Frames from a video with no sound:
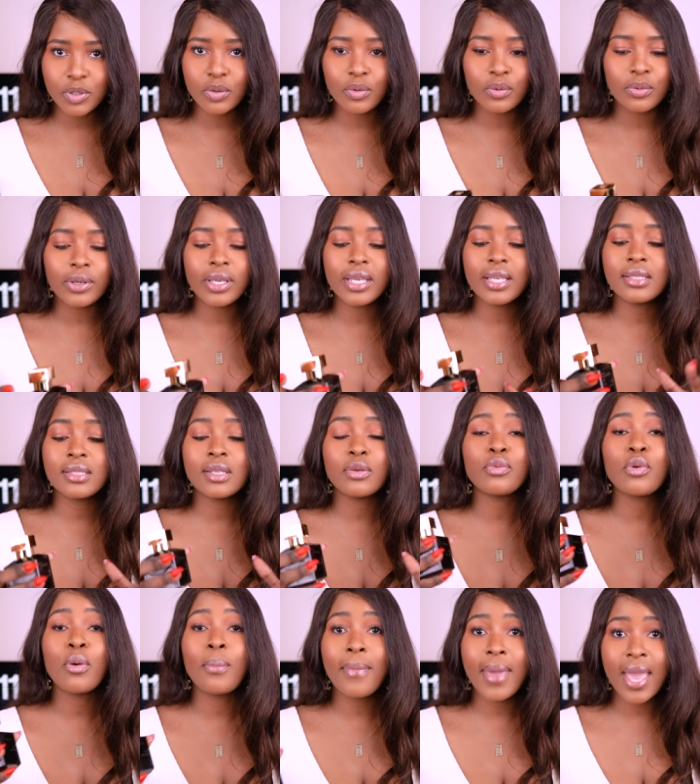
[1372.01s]
So it's a
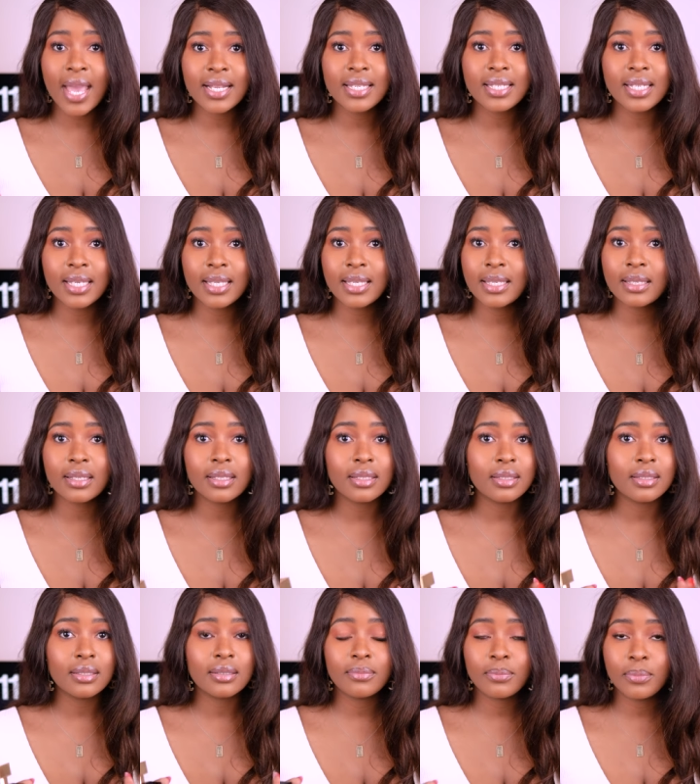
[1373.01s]
romantic
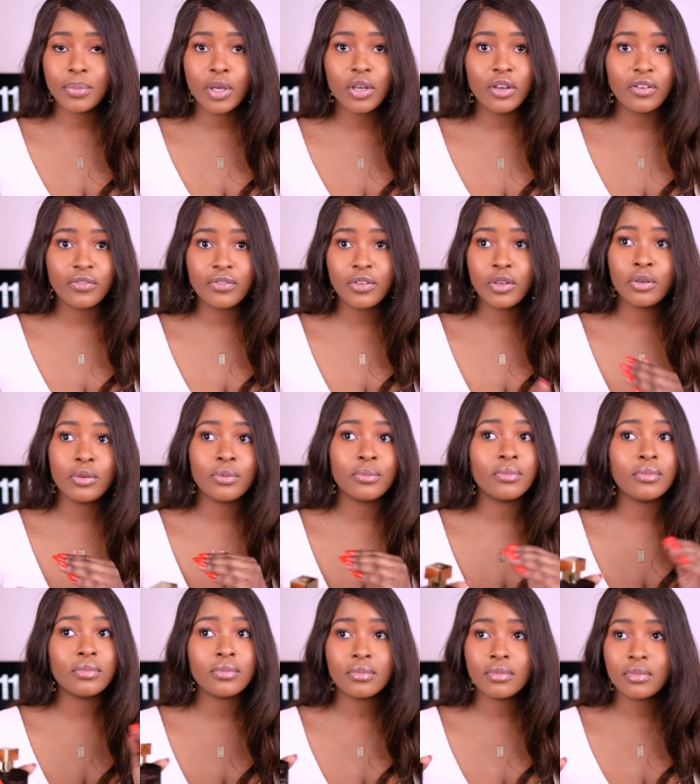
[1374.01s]

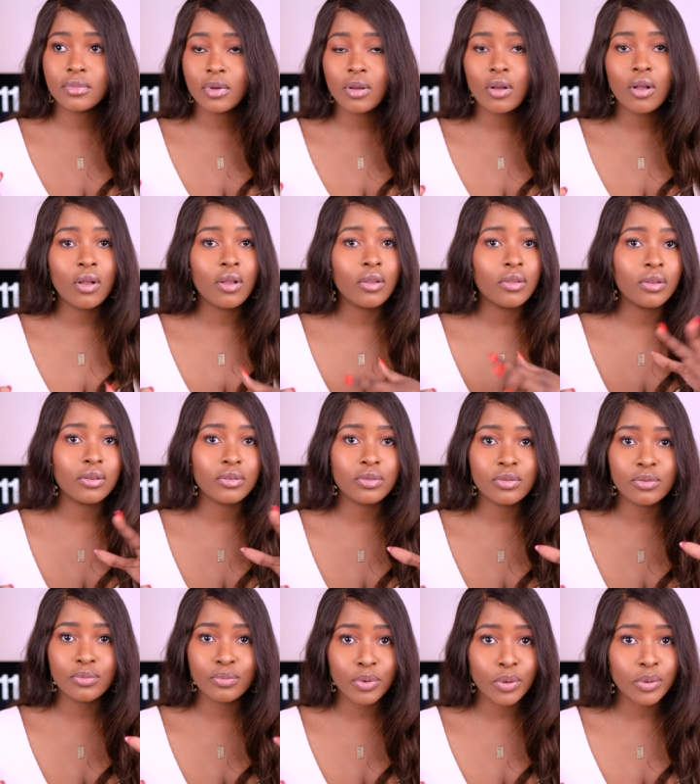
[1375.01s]
perfume, all
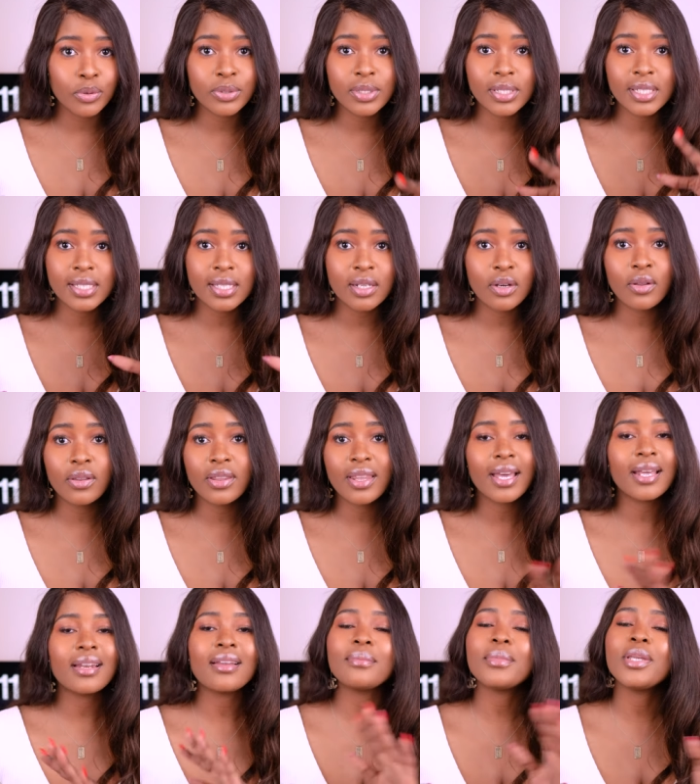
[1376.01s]
those roses and all
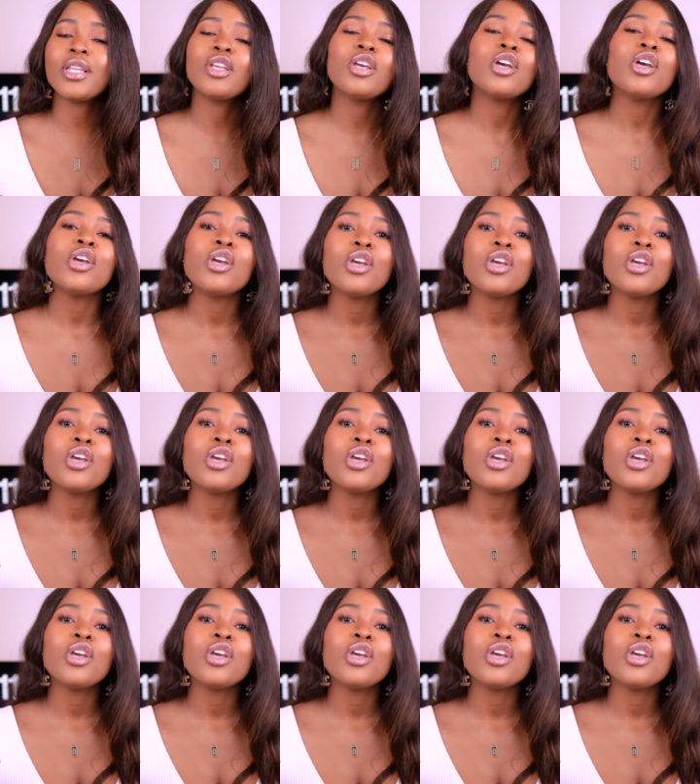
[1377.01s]
that. I mean,